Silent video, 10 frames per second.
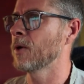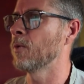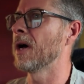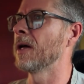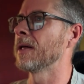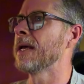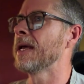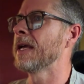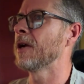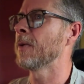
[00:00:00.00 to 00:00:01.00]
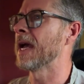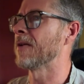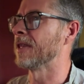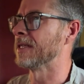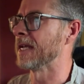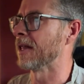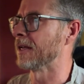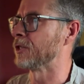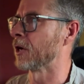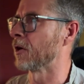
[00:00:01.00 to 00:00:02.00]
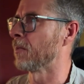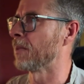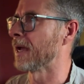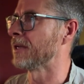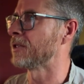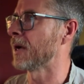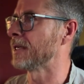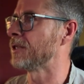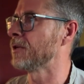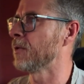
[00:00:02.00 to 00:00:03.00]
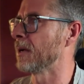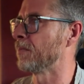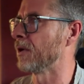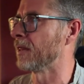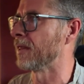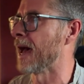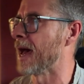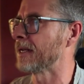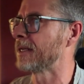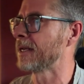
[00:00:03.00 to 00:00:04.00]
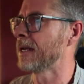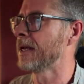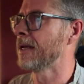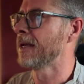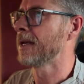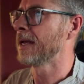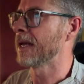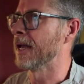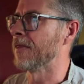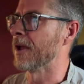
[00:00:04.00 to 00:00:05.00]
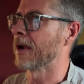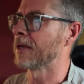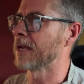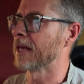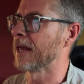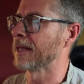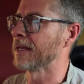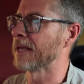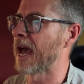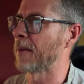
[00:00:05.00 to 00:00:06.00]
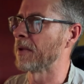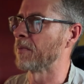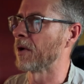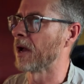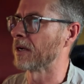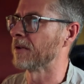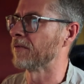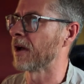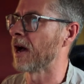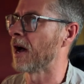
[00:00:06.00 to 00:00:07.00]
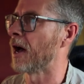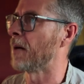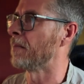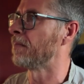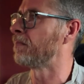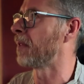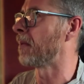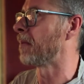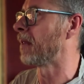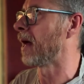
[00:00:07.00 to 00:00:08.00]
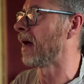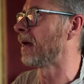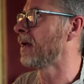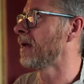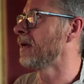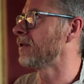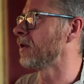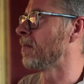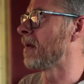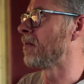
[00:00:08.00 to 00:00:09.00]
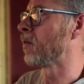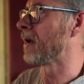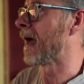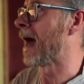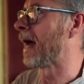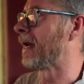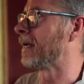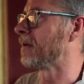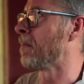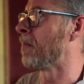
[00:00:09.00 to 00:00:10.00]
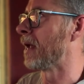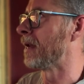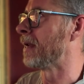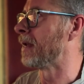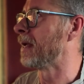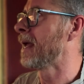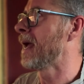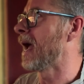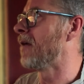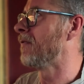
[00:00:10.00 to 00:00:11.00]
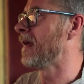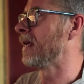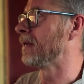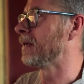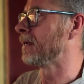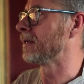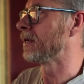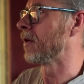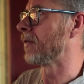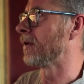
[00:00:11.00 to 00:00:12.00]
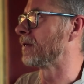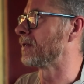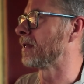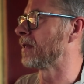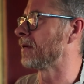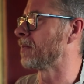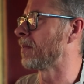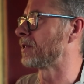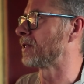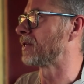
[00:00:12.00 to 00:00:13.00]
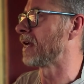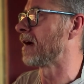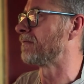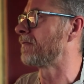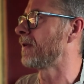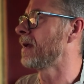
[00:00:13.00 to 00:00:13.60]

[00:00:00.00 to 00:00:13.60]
well, here we have the daily journal page. So I do want to put that in there because I like this: happy, productive, calm, blah, blah, blah. So maybe we add it as a button. And then, there's a bunch of stuff